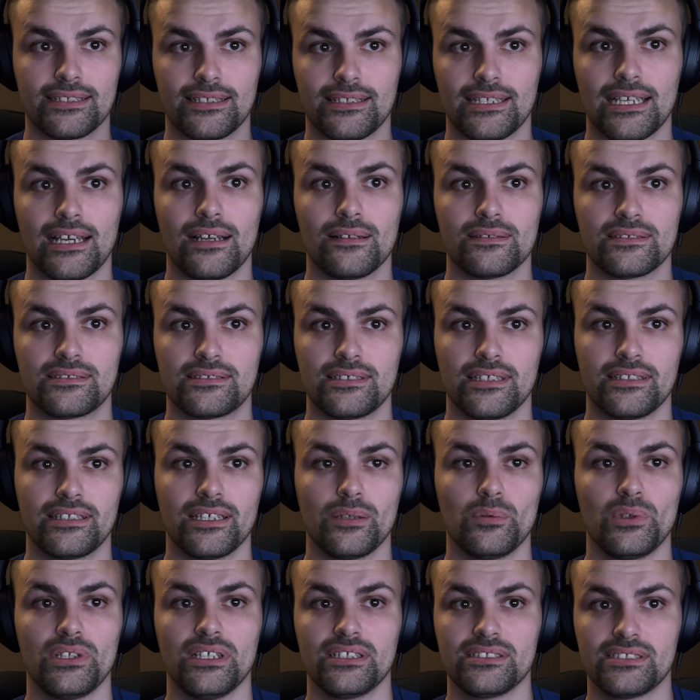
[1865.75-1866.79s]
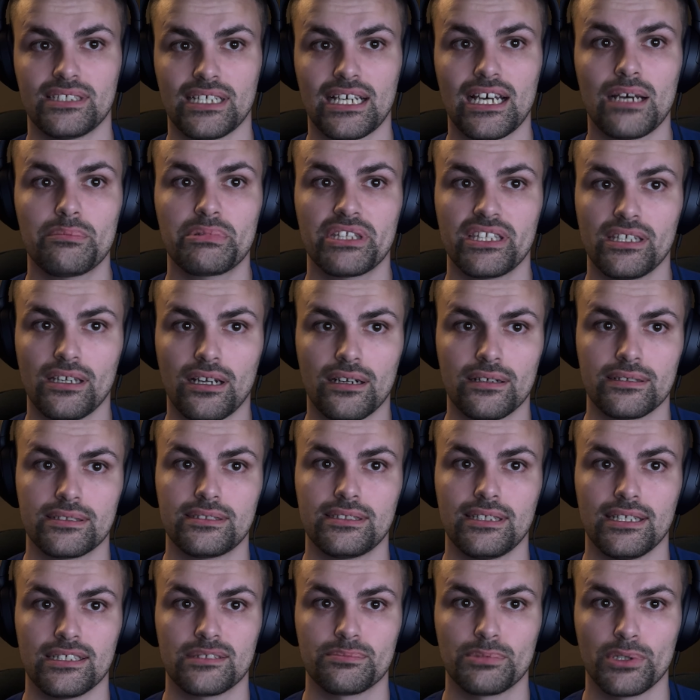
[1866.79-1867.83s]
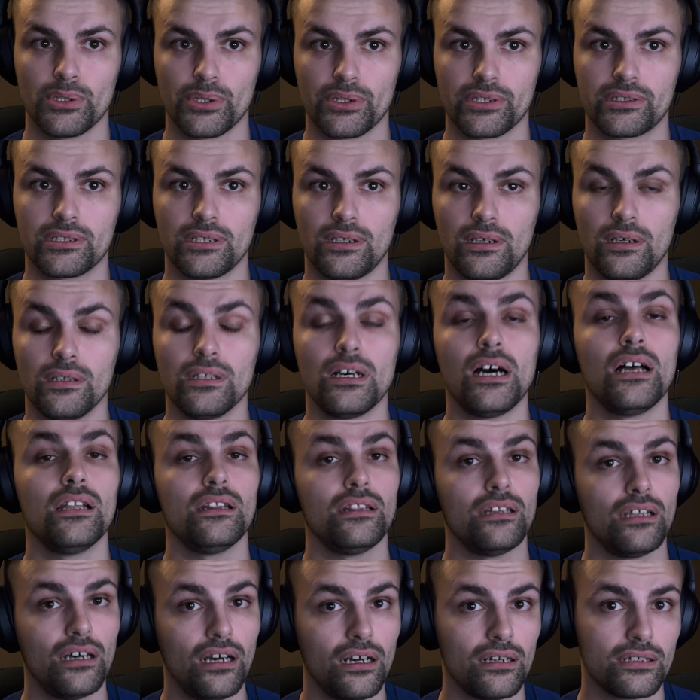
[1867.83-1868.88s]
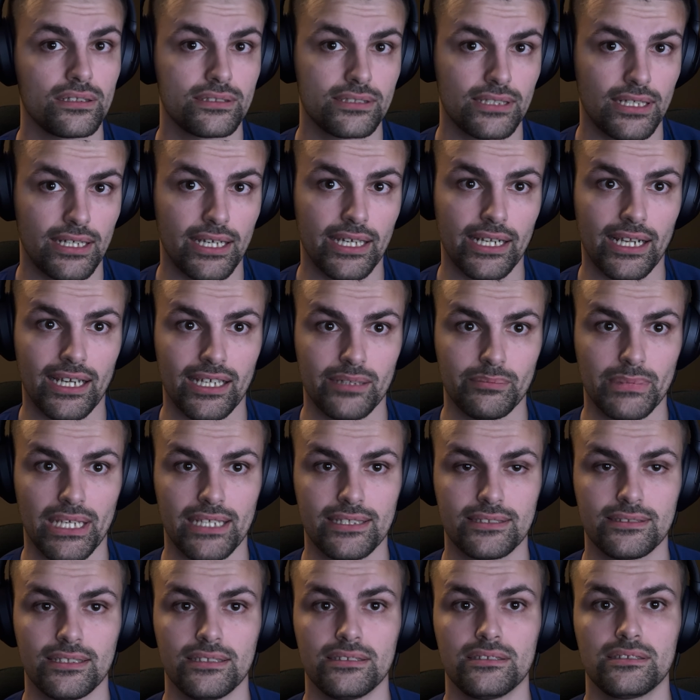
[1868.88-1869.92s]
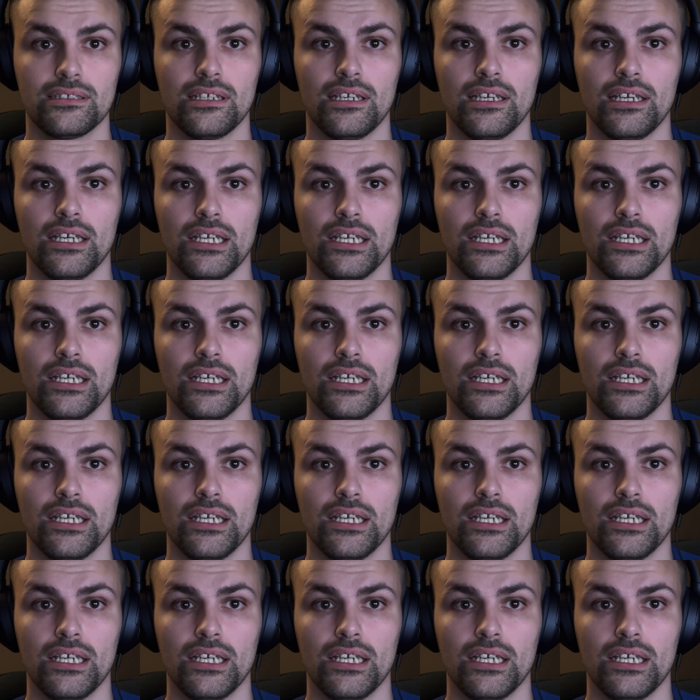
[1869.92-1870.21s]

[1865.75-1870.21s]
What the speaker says: announced that they will adopt the RCS protocol alongside iMessage